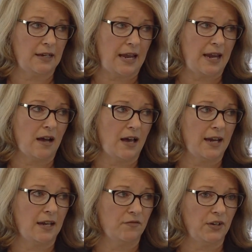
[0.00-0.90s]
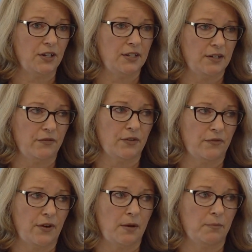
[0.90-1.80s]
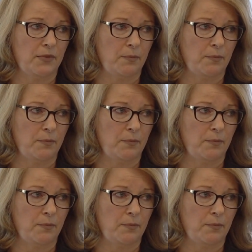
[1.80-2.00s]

to AI and very different from